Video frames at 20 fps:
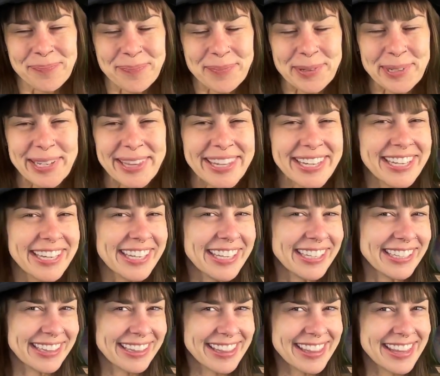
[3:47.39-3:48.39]
Breathing
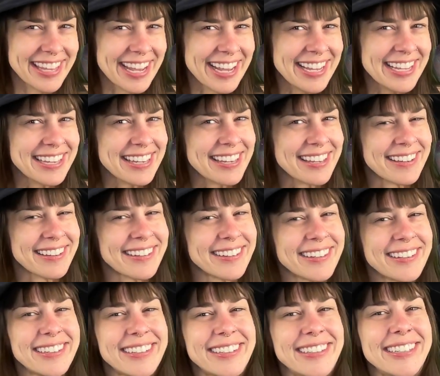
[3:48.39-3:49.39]
in, thank
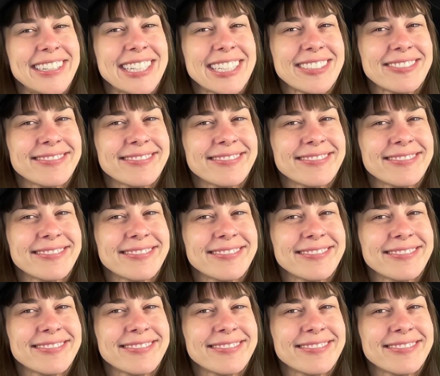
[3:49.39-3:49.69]
you.